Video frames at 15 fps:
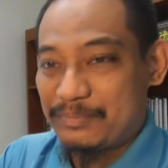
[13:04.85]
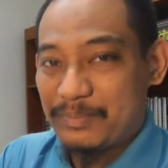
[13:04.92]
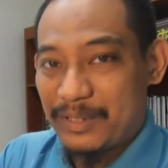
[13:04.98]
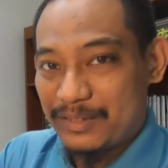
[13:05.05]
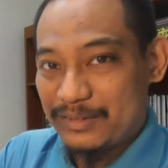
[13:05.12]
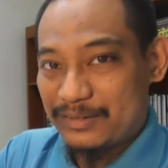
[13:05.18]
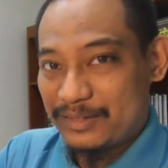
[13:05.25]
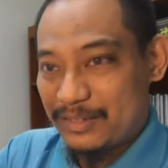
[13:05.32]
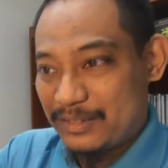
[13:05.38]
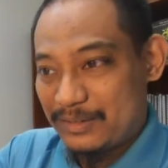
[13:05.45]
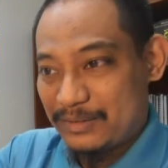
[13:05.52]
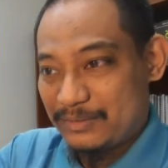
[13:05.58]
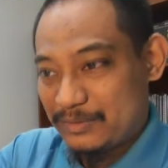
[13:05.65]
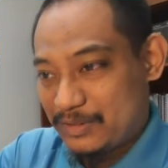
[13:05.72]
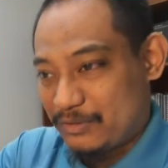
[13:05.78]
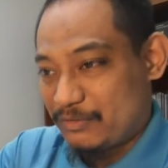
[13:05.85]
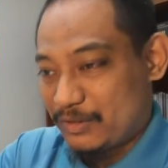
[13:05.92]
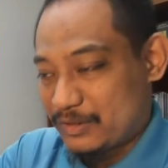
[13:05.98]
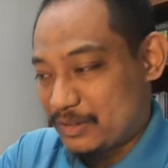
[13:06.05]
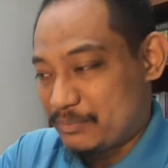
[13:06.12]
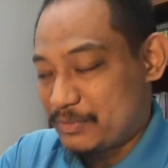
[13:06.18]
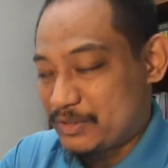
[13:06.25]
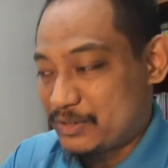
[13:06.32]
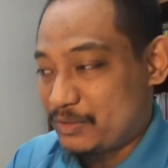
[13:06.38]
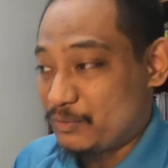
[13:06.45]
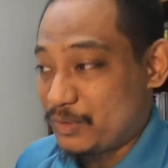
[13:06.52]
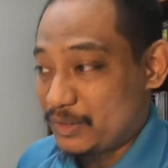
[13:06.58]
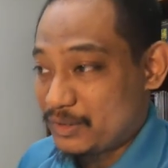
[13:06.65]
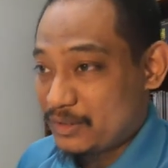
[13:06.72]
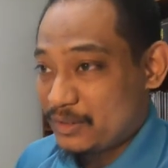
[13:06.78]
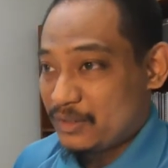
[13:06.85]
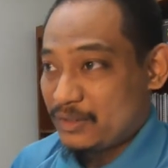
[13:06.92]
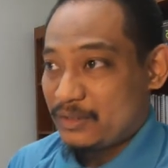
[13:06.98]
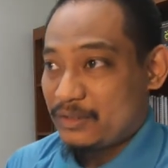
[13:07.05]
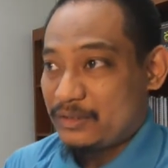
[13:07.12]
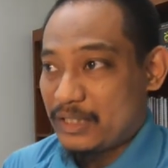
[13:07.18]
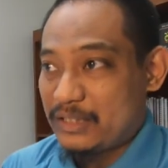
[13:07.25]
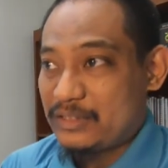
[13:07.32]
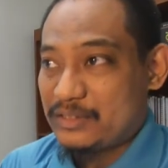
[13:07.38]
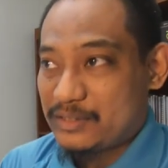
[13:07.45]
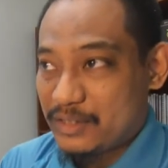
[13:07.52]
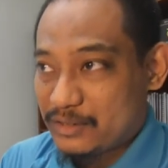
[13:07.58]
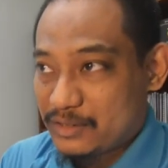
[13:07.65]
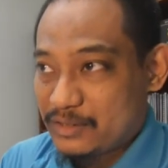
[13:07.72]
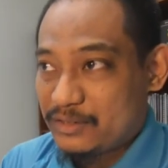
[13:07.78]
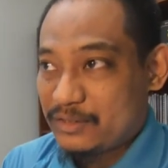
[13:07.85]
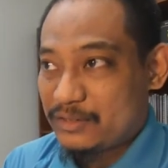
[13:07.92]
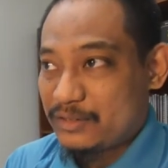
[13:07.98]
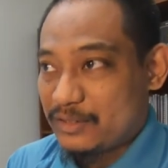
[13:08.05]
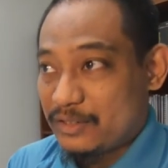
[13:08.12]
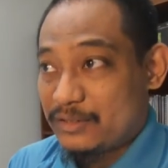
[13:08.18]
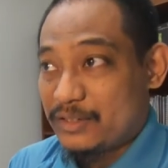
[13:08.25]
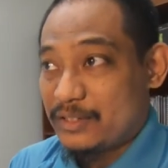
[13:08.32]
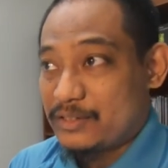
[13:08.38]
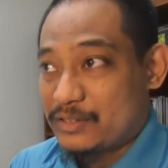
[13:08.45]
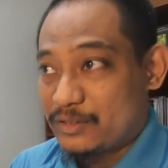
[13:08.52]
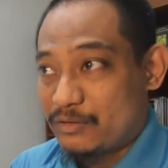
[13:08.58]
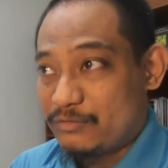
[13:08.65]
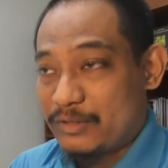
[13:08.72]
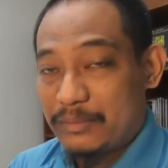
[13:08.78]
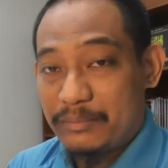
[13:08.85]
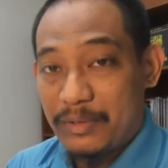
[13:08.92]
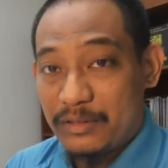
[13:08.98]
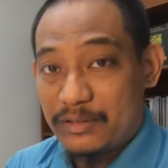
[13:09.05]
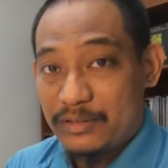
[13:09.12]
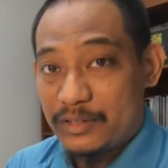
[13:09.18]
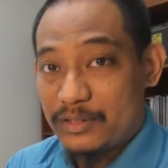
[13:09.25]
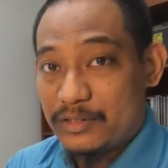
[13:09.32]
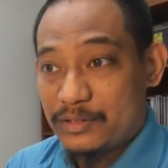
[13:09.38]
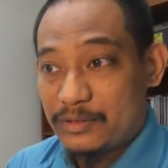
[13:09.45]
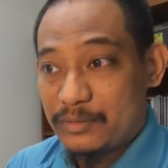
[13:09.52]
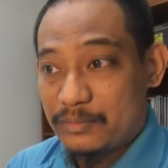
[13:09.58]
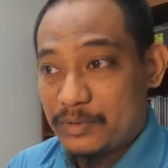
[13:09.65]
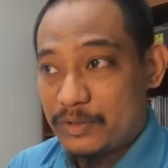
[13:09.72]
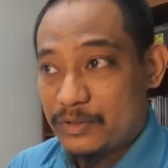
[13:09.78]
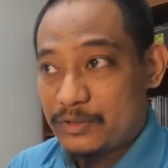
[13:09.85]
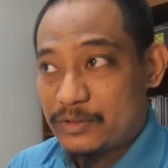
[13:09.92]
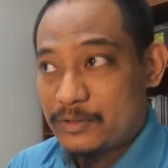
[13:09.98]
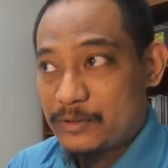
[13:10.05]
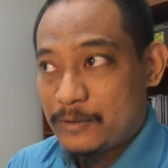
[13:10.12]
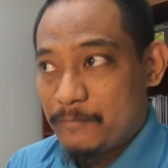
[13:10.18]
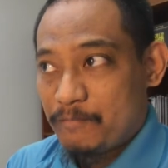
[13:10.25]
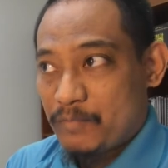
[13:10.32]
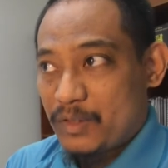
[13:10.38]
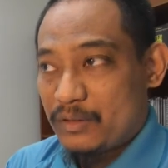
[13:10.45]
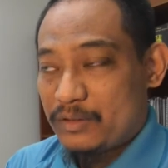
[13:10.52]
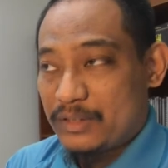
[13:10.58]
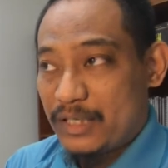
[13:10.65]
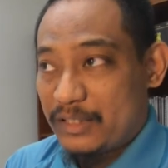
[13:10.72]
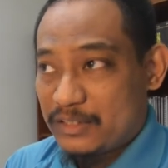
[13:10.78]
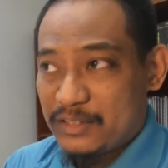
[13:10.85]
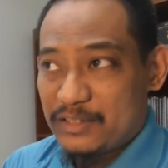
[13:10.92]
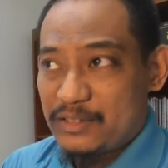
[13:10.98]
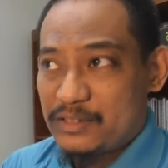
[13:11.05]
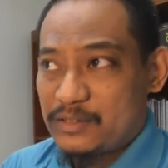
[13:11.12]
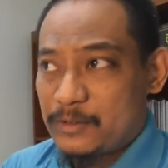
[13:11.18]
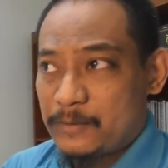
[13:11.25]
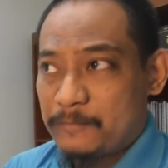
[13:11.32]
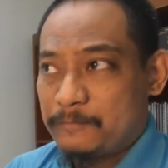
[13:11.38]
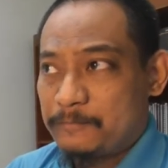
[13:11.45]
mark than if I submit straight away. That is actually the intention of that mark reduction, because the idea is